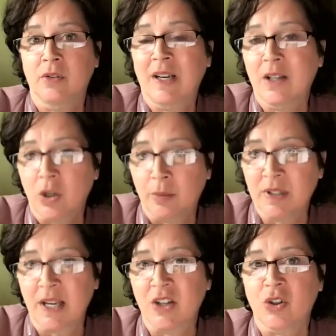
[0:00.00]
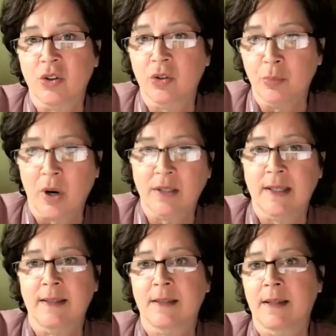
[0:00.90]
telecommunication or the
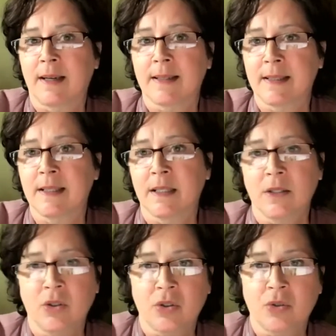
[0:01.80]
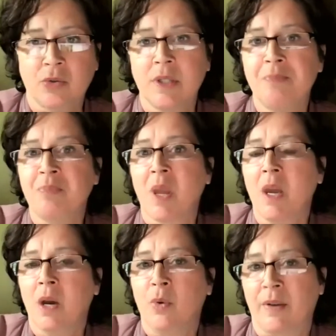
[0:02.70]
broadcasting industry.
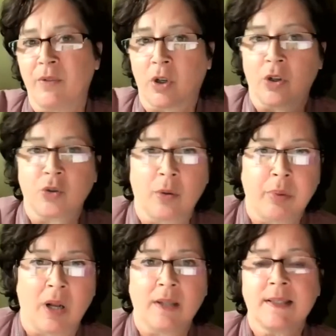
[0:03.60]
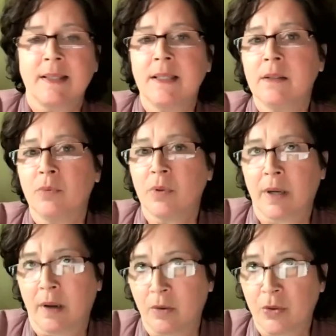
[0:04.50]
We have the cultural policy
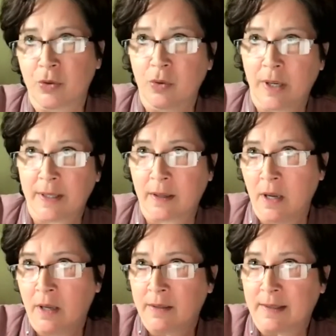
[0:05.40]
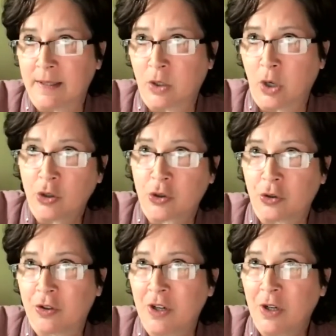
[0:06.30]
and also
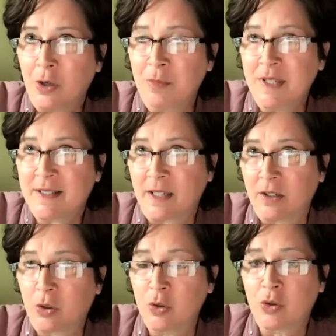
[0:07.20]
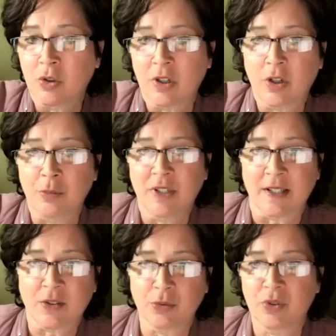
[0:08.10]
culture, le ministère de Culture et
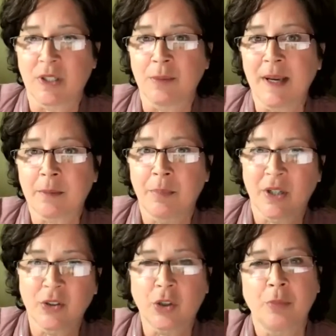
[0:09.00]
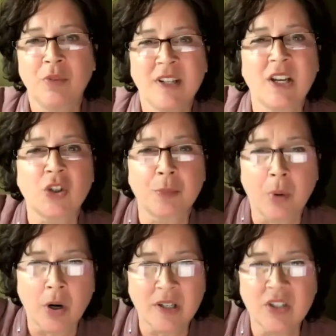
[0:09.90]
Communication du Québec, but the communication
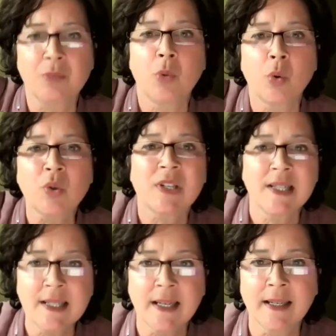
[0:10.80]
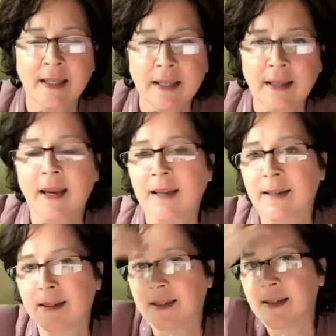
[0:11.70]
part is mostly in
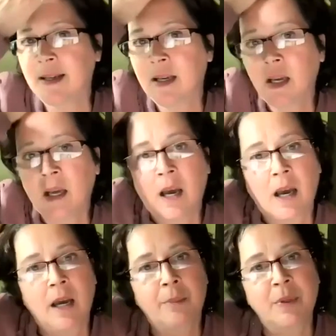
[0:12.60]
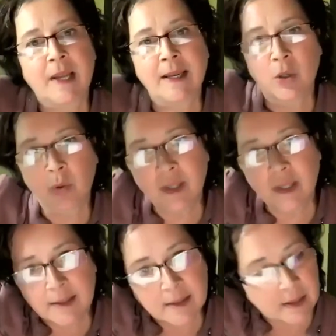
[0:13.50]
Canada. But I know
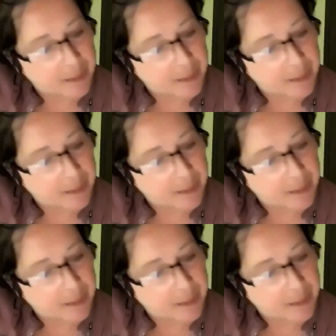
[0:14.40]
that,